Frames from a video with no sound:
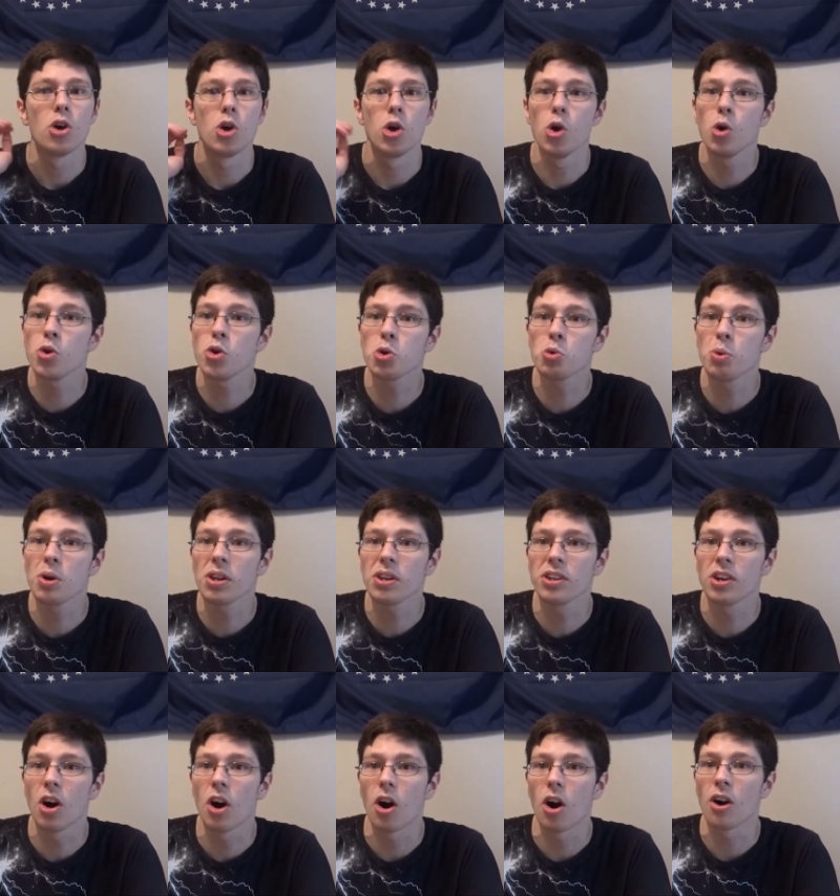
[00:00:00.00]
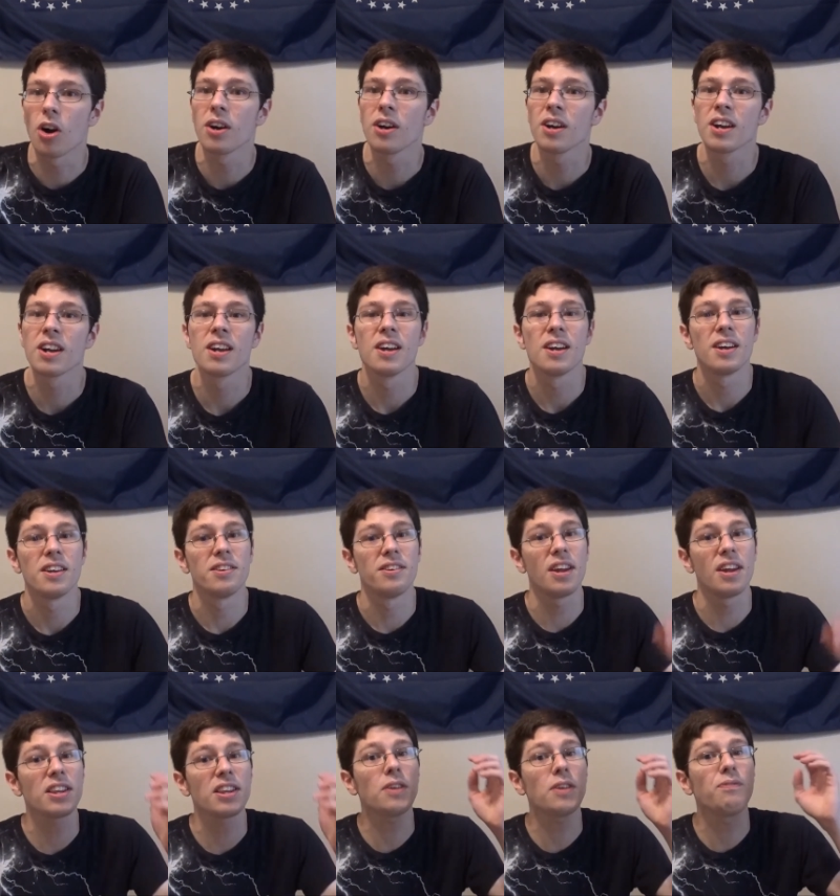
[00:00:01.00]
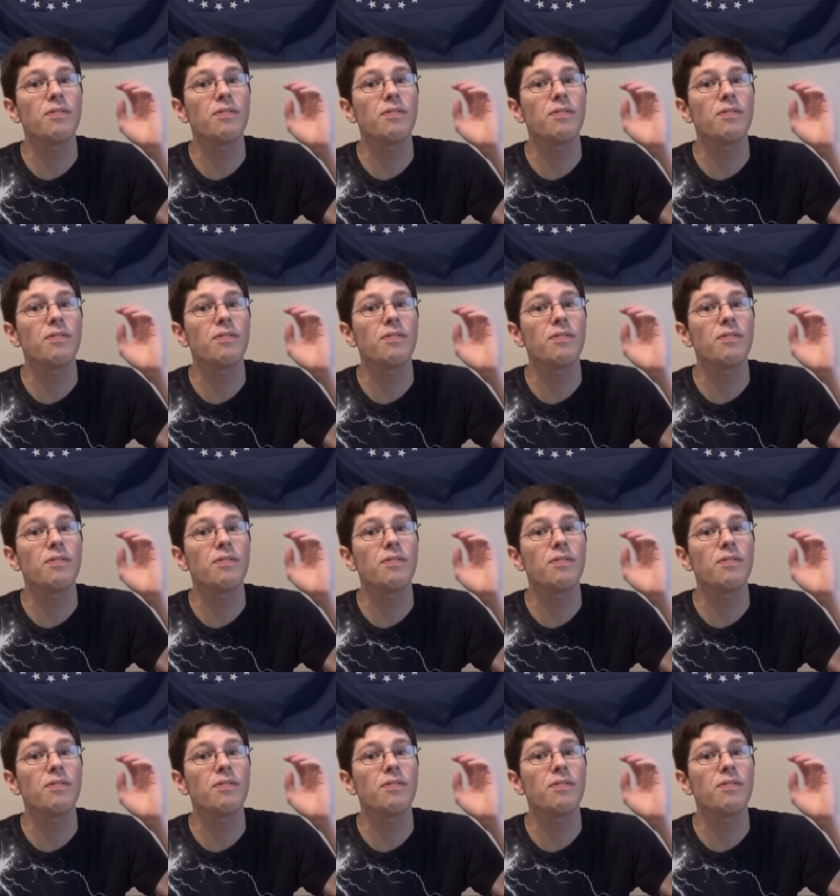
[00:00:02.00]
who you really are. Not the